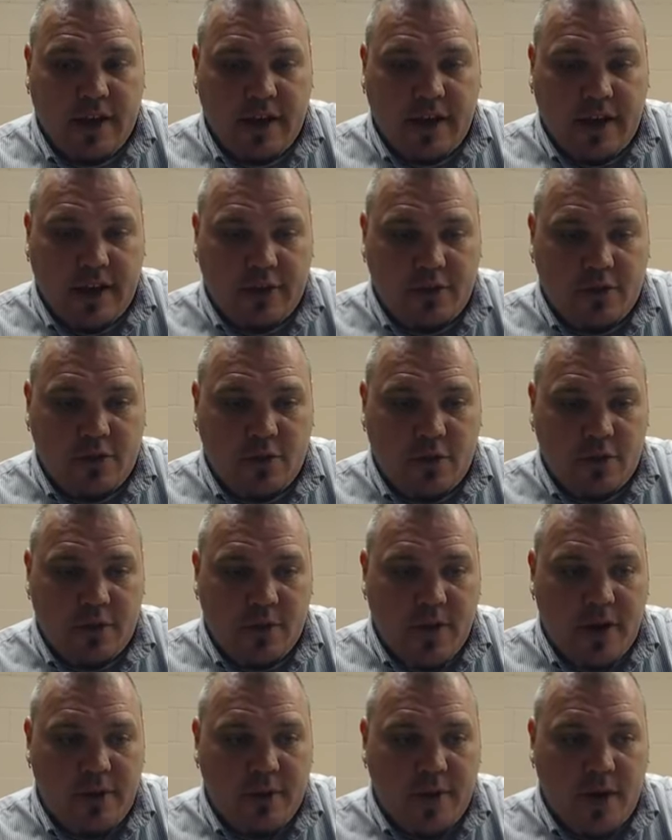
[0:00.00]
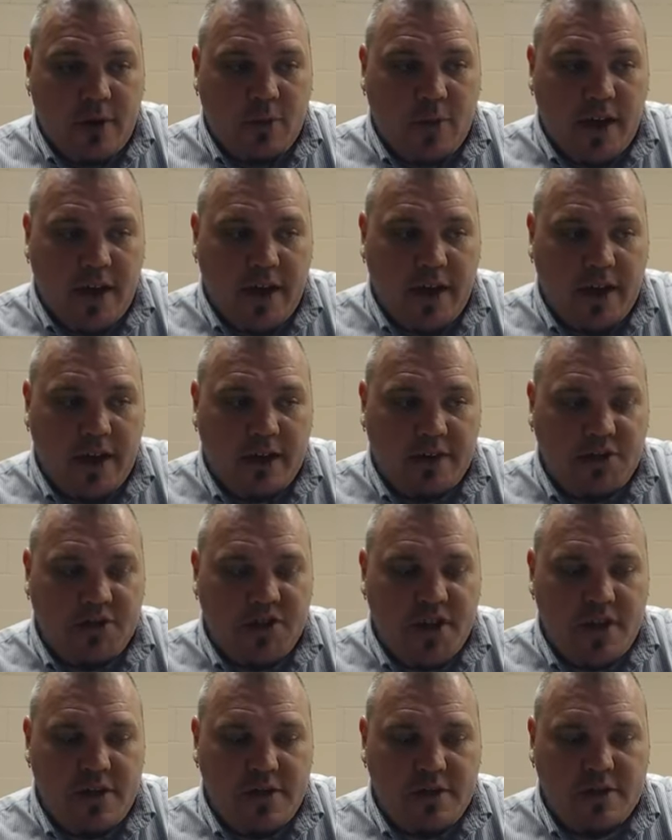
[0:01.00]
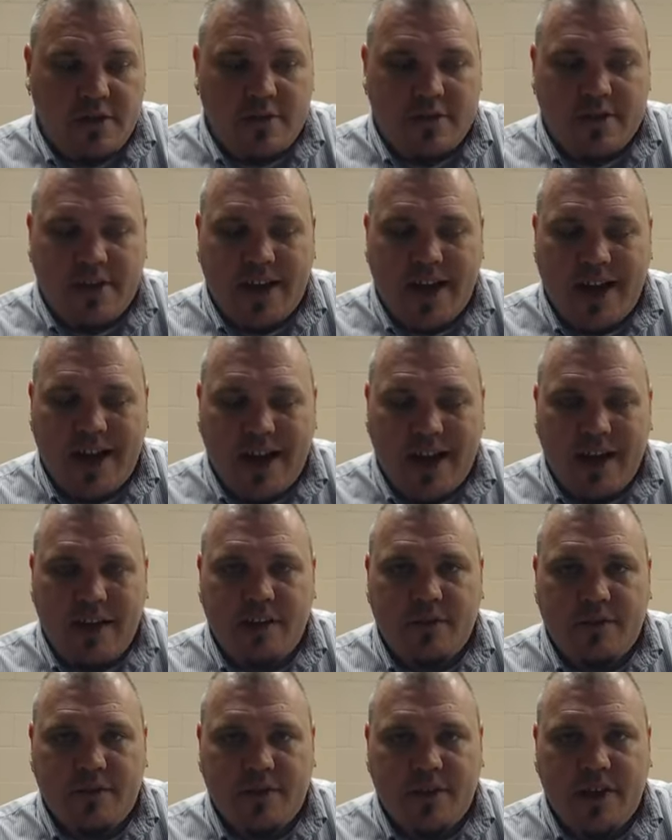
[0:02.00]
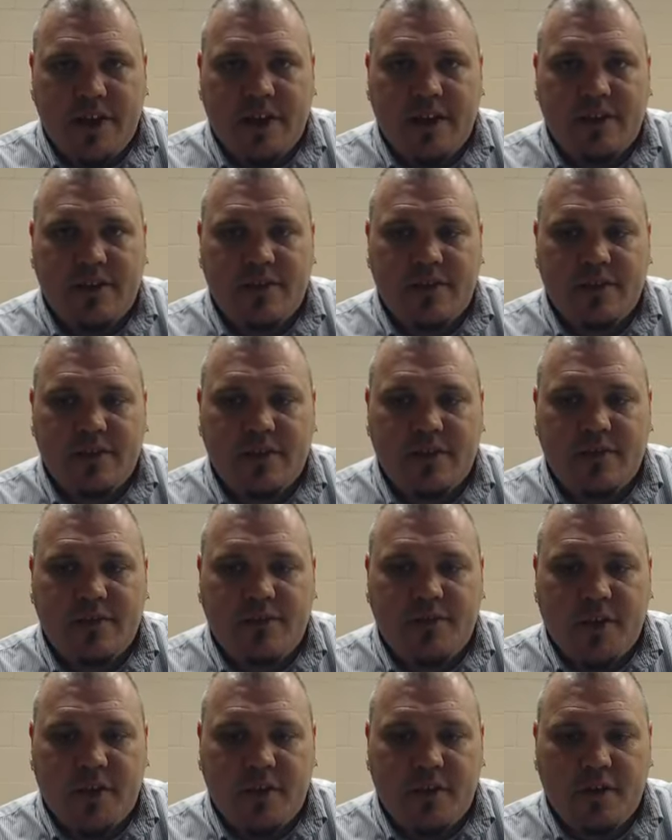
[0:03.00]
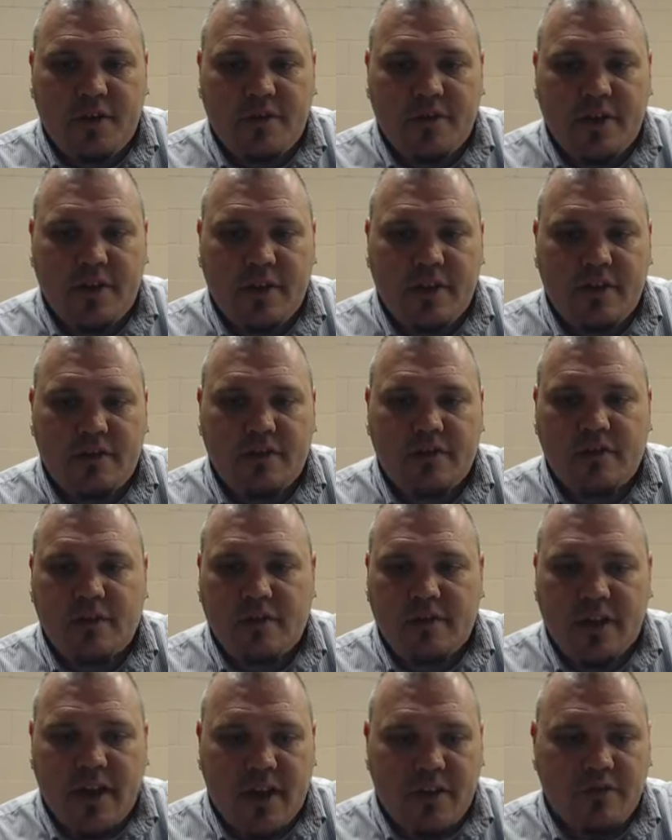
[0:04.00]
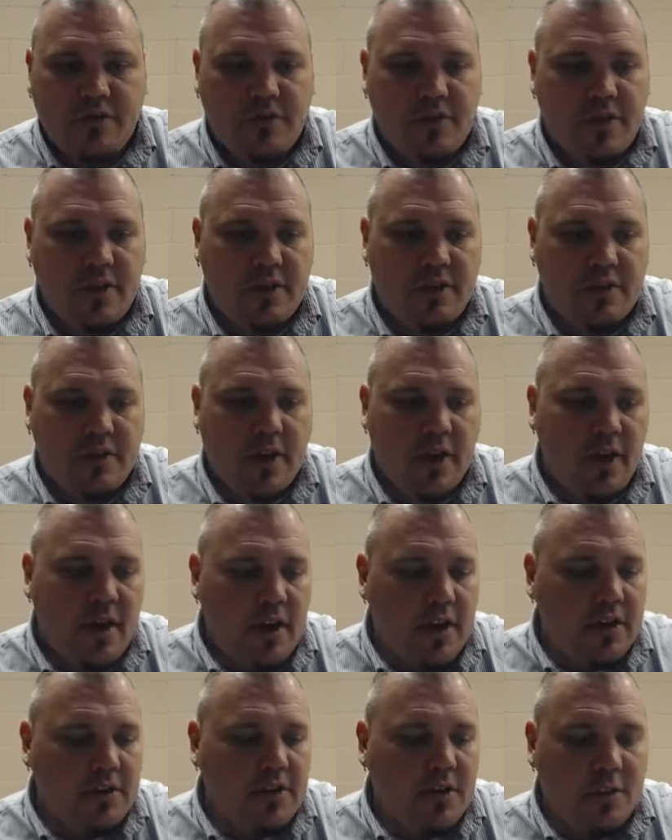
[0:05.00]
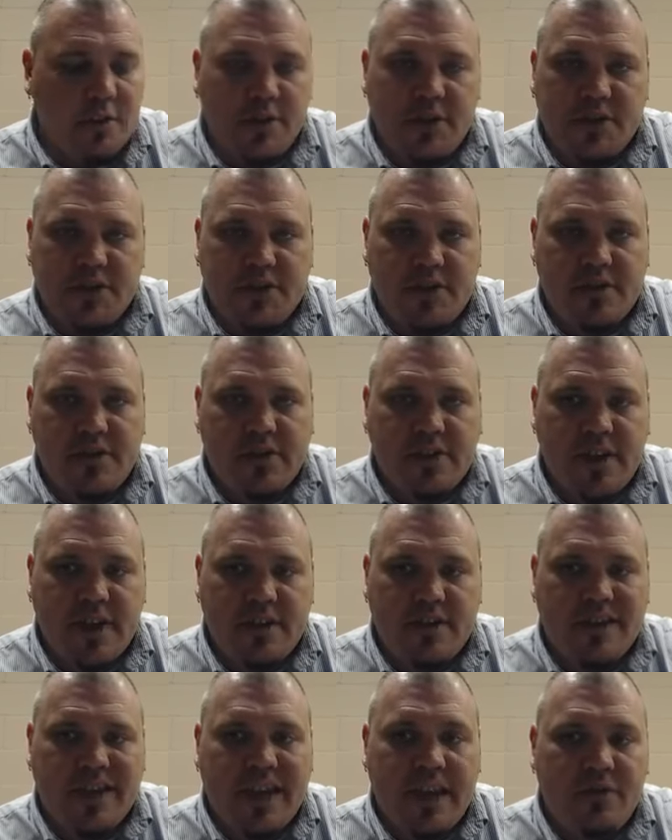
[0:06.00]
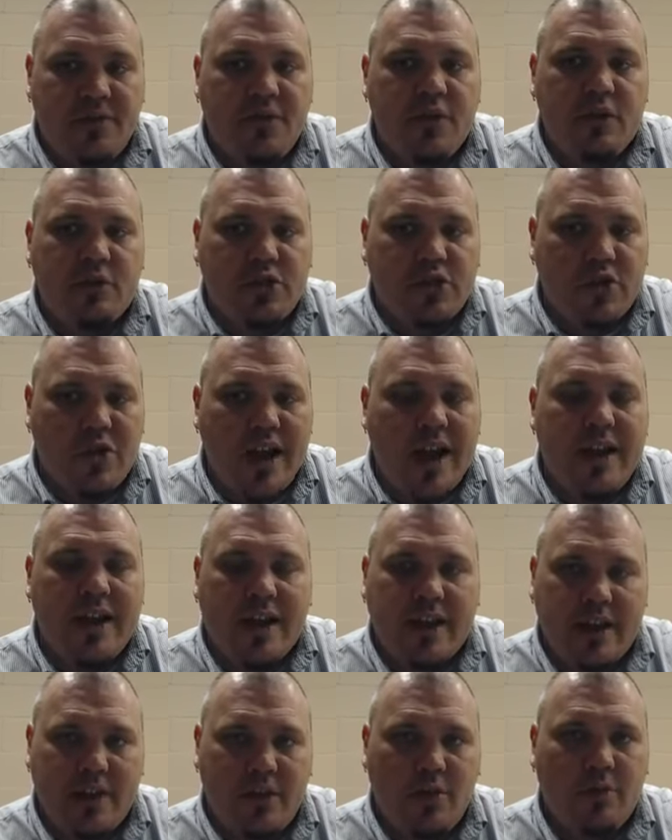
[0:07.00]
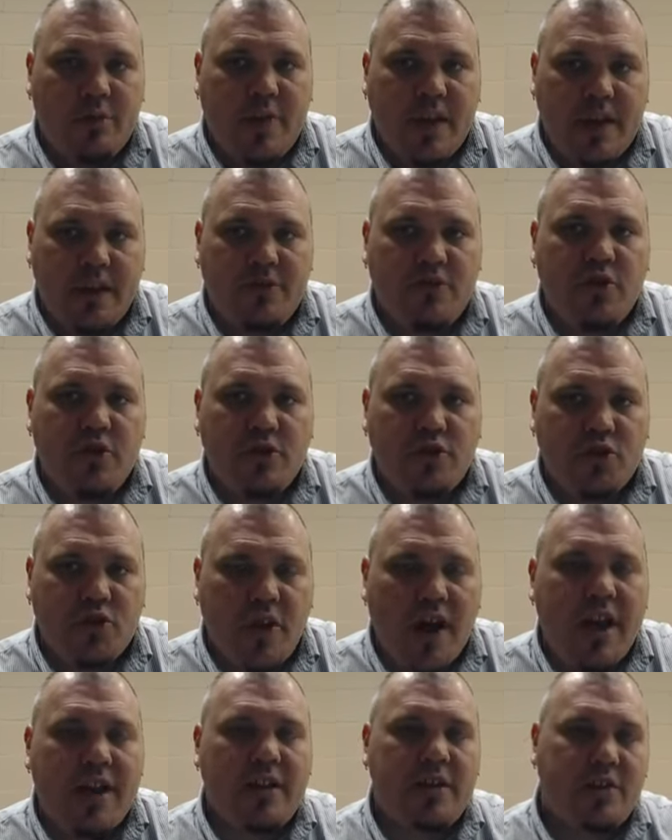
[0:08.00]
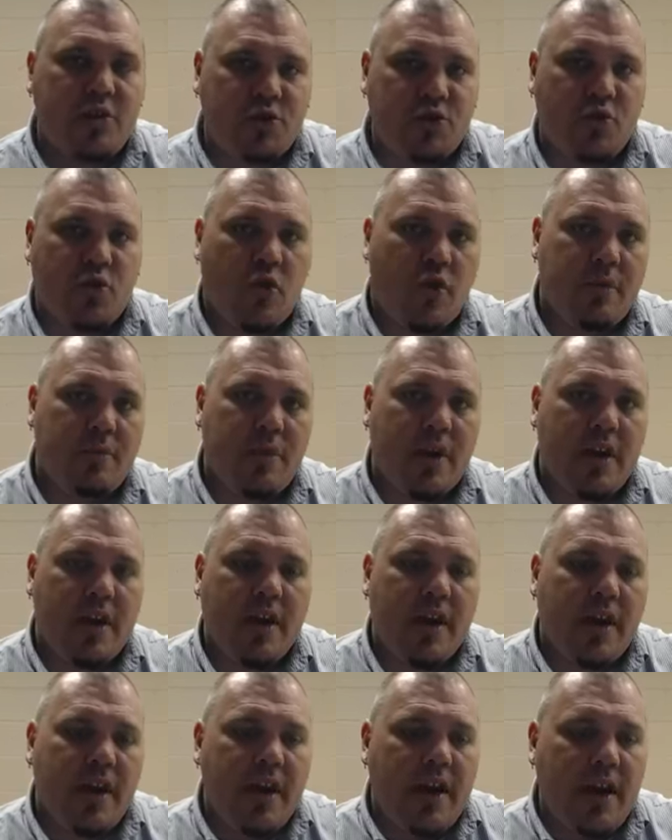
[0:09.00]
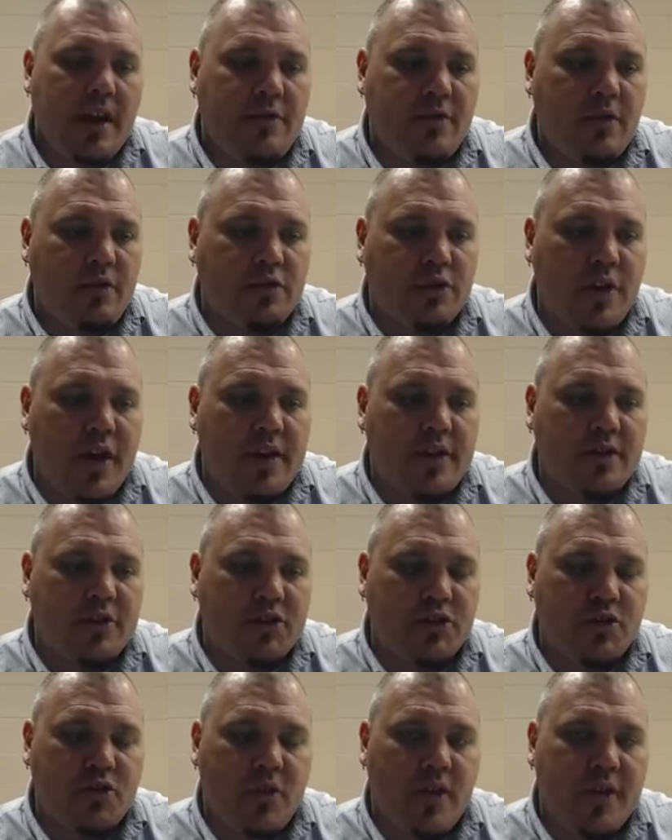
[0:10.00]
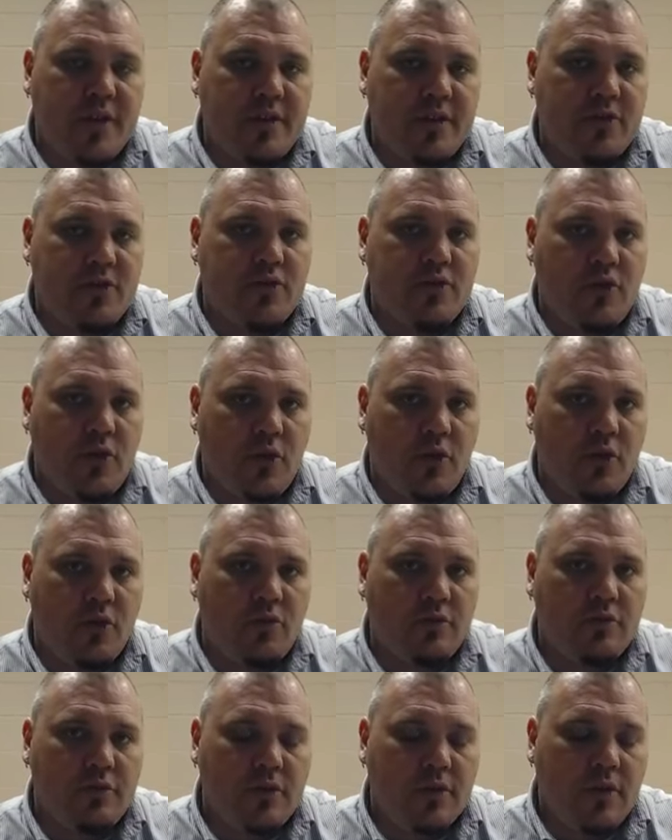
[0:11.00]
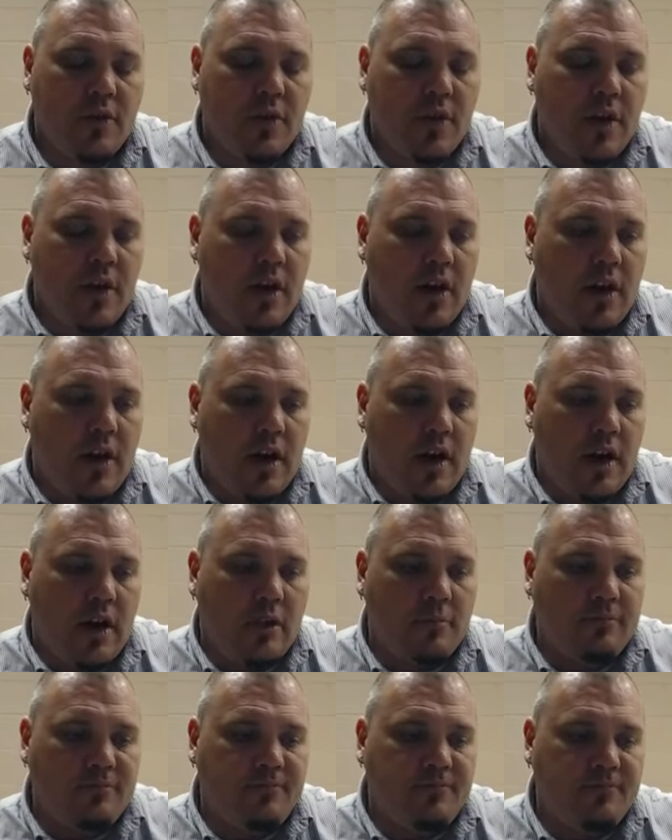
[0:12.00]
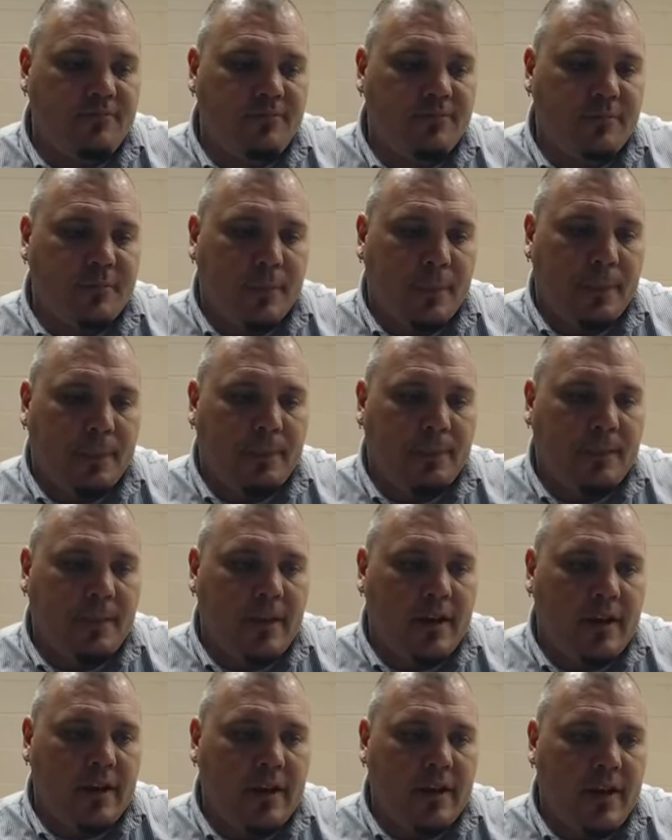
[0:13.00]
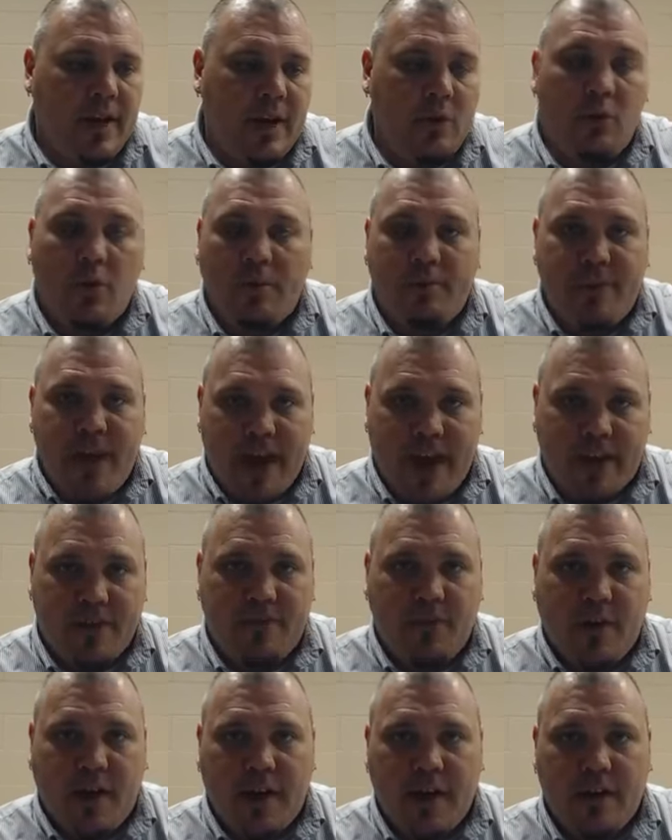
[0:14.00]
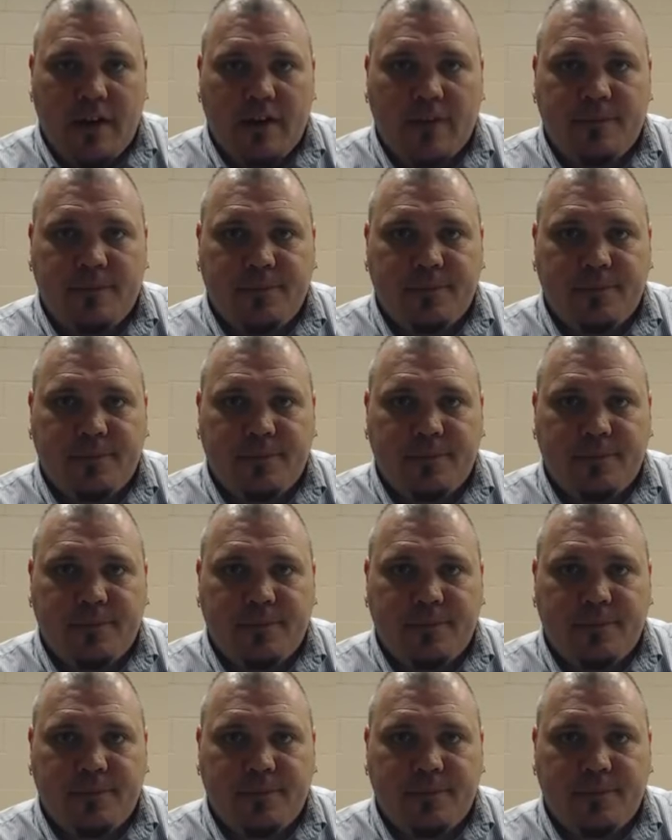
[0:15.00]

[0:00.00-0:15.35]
And so in a roundabout way, Jesus is kind of saying to the Pharisees, the Sadducees, the religious elites, if you try to kill me, if you try to destroy me, if you try to destroy this stone, it will backfire